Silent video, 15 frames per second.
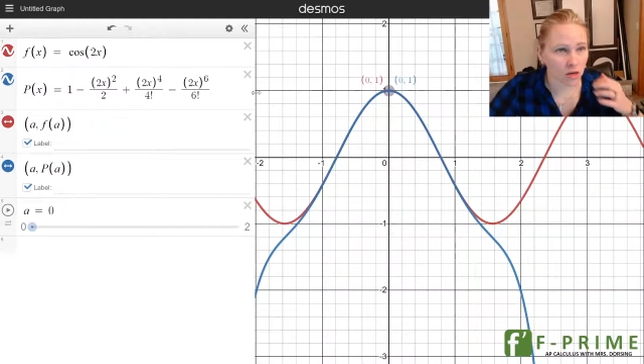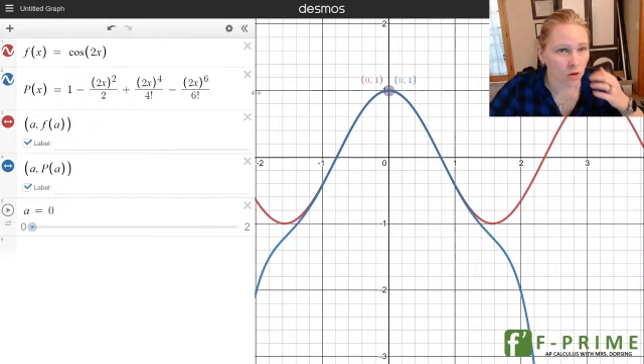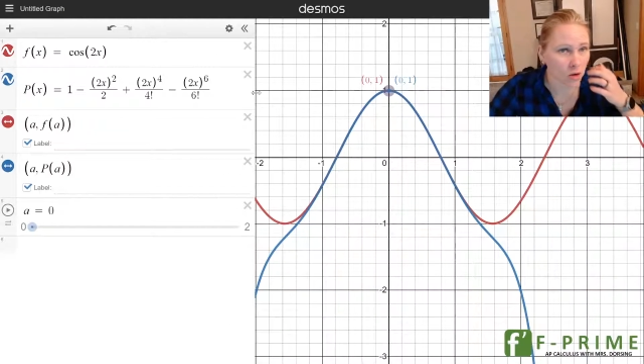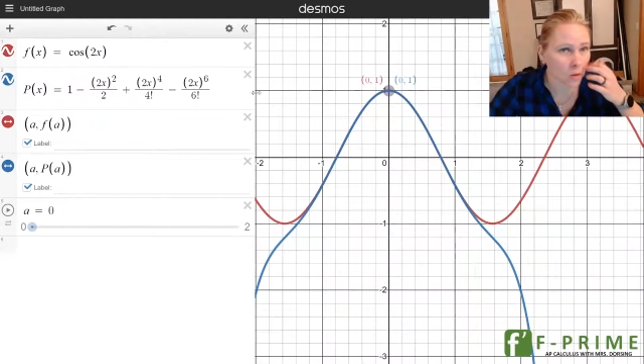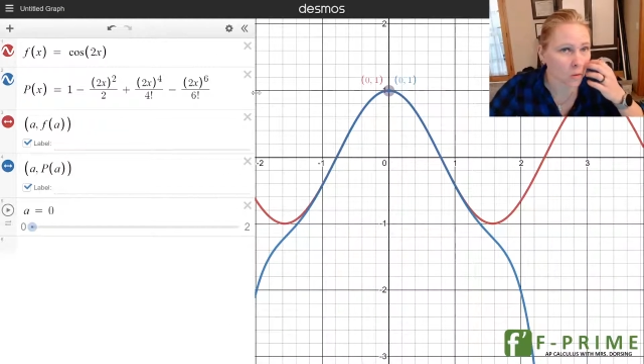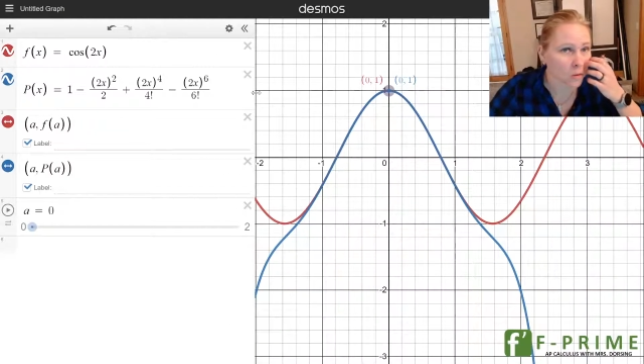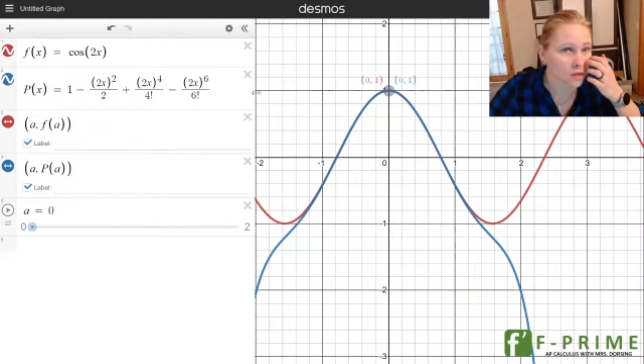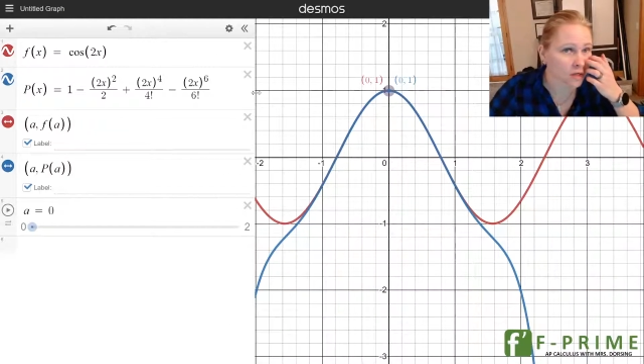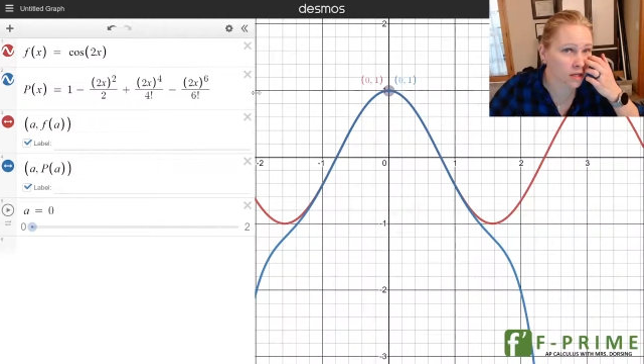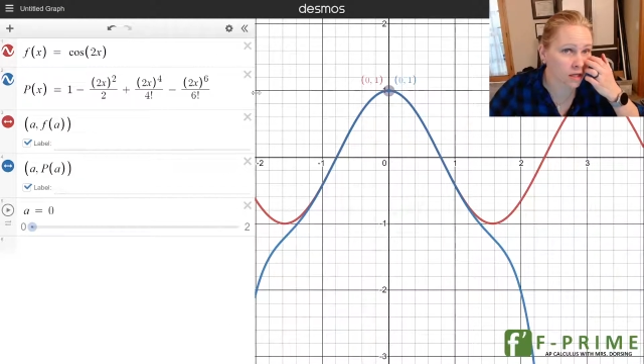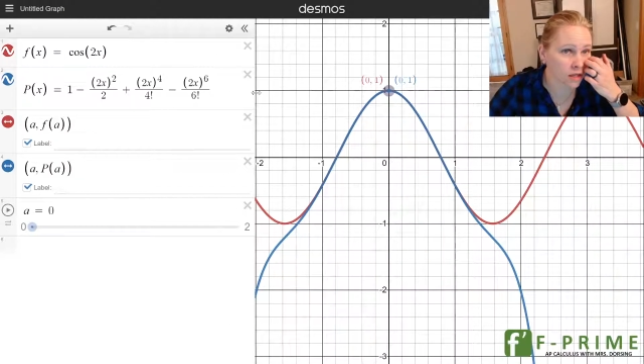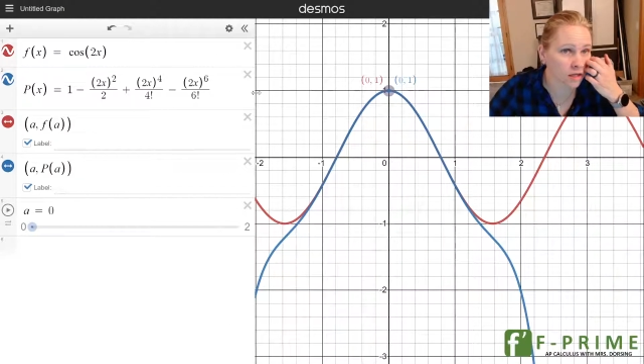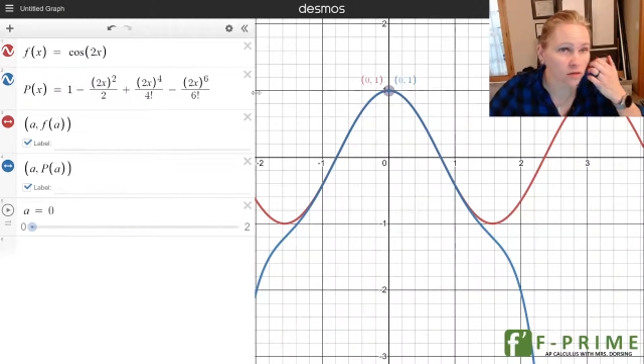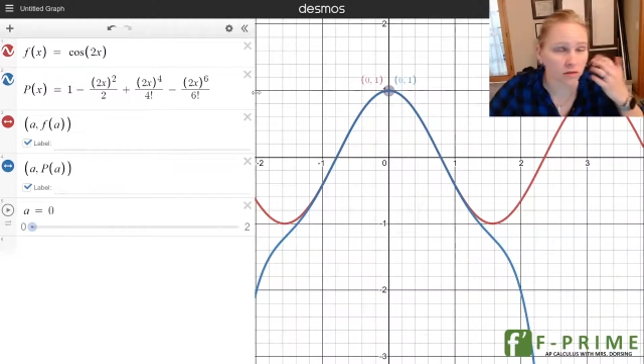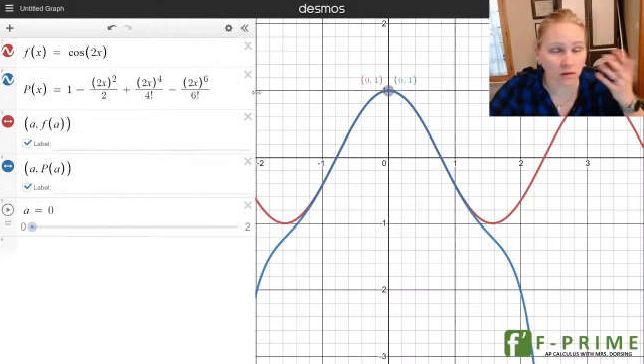we
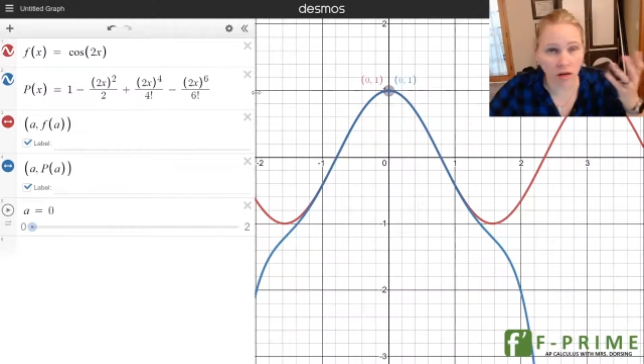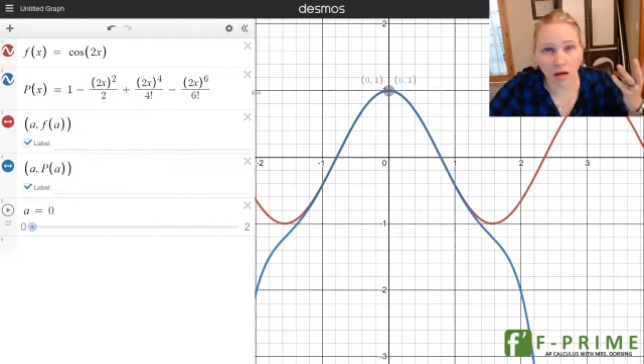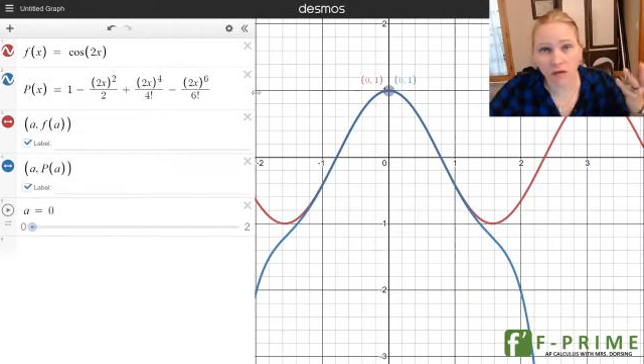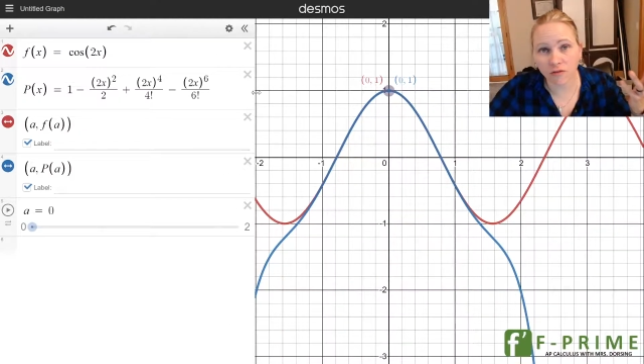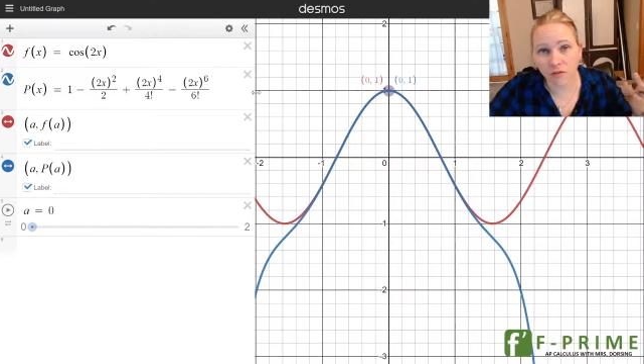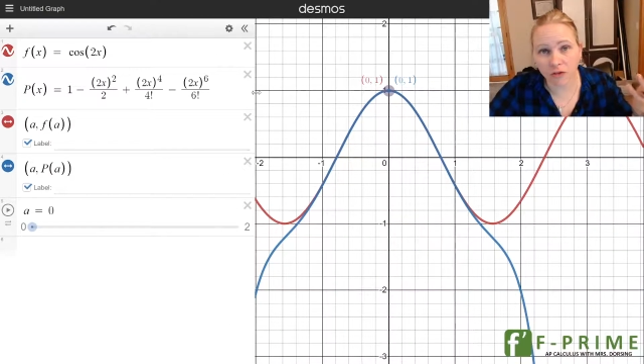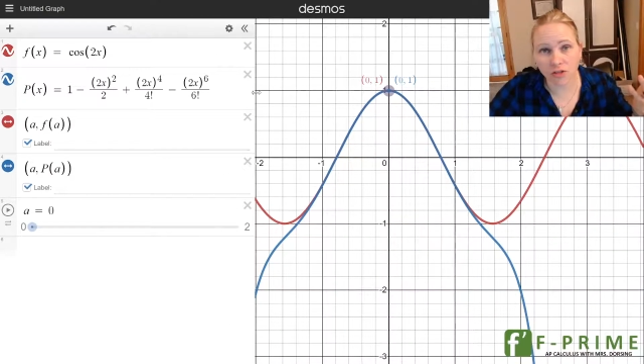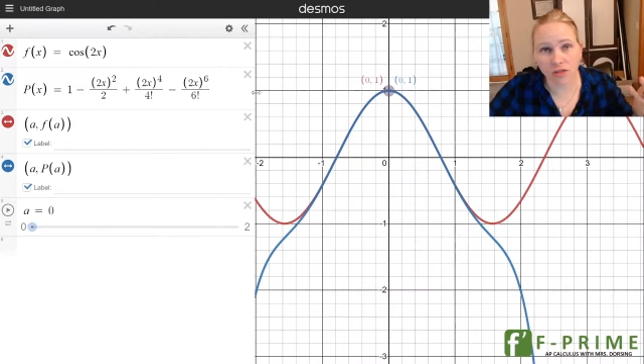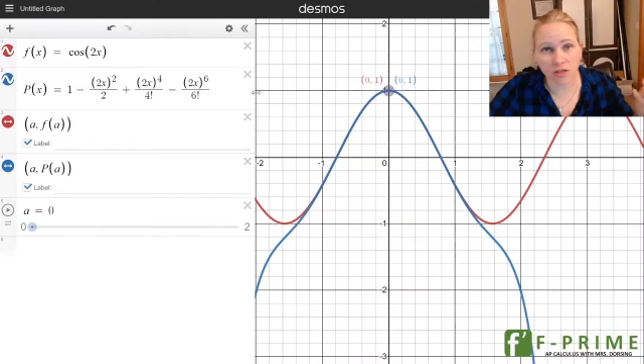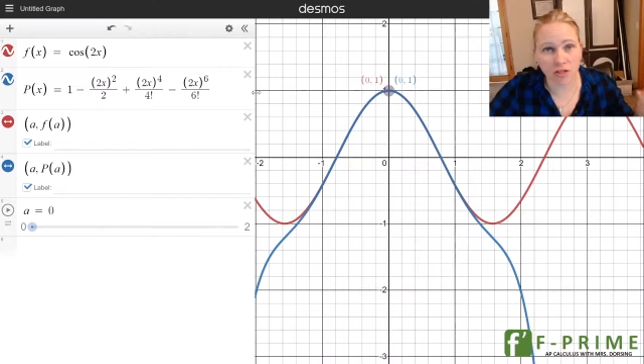get a function